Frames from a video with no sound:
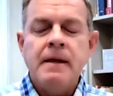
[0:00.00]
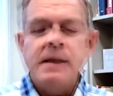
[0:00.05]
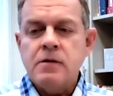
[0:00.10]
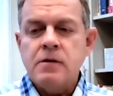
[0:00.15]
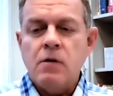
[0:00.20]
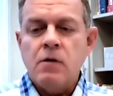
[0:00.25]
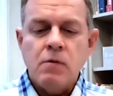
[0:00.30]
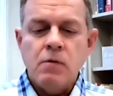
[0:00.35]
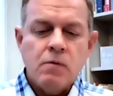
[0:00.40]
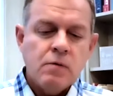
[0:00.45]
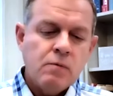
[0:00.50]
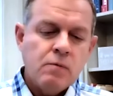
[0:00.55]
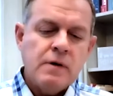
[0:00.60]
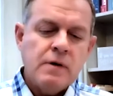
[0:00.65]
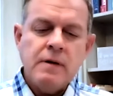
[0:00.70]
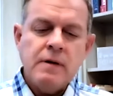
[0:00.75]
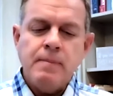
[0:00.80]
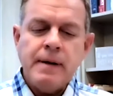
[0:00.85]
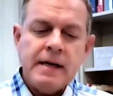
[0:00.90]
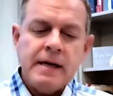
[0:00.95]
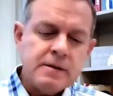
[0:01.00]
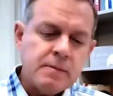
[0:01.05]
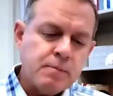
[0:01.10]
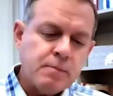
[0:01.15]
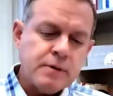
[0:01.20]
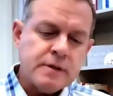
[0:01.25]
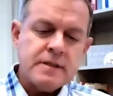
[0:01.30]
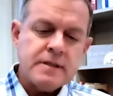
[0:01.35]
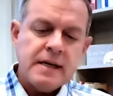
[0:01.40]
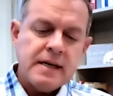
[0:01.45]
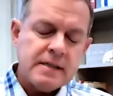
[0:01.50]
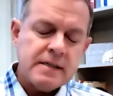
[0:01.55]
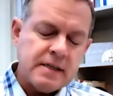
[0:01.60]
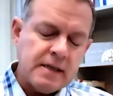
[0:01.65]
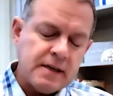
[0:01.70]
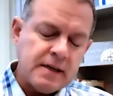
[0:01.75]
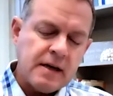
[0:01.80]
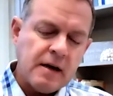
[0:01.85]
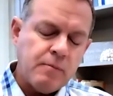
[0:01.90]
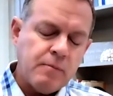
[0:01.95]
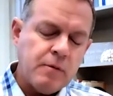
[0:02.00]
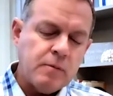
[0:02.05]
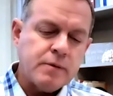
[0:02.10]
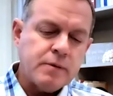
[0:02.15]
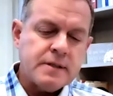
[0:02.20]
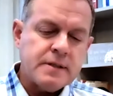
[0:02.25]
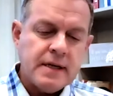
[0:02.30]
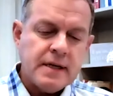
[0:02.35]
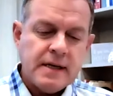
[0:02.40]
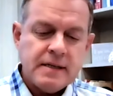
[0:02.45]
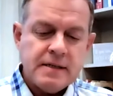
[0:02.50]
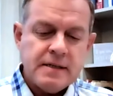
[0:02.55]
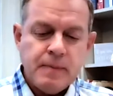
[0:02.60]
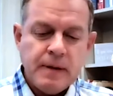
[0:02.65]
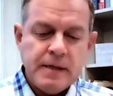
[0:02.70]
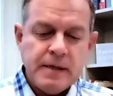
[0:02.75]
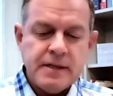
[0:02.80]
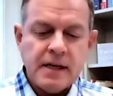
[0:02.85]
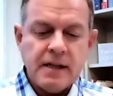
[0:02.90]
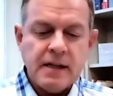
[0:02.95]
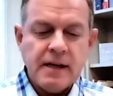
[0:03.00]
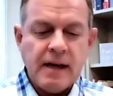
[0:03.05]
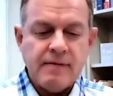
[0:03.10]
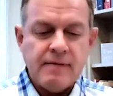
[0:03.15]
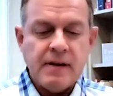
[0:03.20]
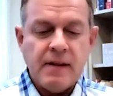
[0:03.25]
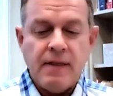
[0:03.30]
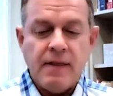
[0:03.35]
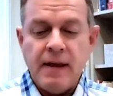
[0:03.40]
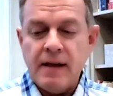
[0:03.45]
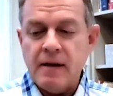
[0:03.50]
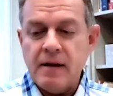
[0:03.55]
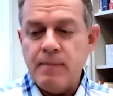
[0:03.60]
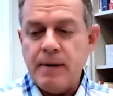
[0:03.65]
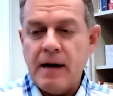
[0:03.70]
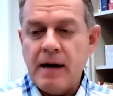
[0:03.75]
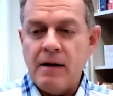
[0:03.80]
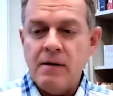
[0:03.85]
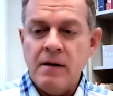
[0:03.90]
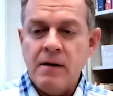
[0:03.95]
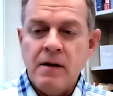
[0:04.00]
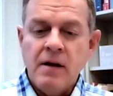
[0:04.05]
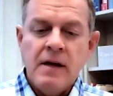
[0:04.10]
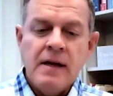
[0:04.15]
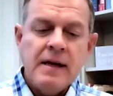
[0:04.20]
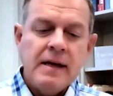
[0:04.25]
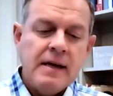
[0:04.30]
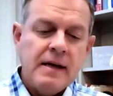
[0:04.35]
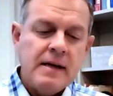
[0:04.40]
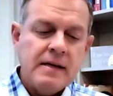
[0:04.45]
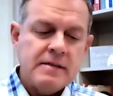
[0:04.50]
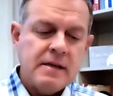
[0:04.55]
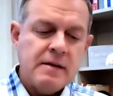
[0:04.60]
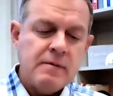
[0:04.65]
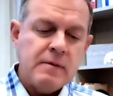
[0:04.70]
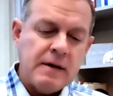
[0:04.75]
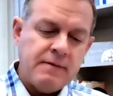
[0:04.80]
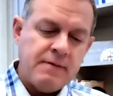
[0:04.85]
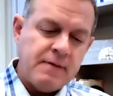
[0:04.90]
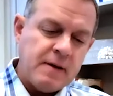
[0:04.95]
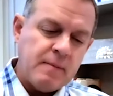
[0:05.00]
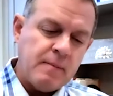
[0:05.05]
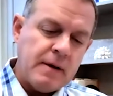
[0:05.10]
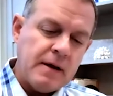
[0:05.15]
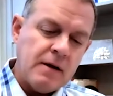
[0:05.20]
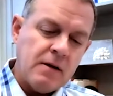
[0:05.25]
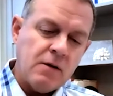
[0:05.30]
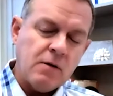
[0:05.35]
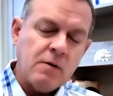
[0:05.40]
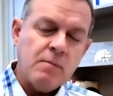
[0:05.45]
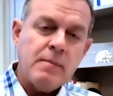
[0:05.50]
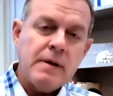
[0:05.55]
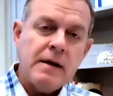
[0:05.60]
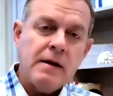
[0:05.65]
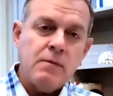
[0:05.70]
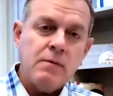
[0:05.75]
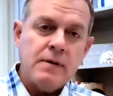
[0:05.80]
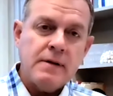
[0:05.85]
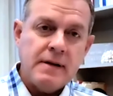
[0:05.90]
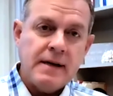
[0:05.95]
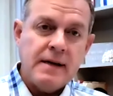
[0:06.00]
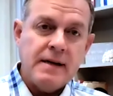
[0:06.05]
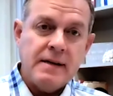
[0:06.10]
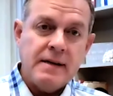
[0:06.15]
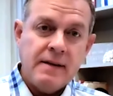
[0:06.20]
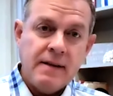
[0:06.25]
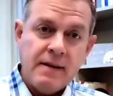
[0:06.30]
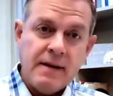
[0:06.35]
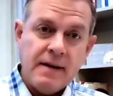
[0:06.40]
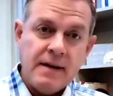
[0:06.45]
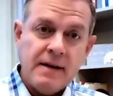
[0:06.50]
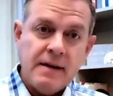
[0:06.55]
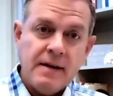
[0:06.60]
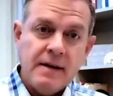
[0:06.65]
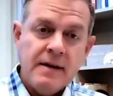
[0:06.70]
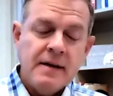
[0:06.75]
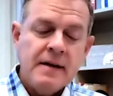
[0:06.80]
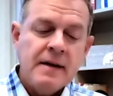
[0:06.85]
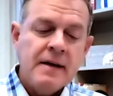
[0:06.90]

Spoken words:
So when the patient presents and the couple presents, basically you have to think about, is it a female or male related thing?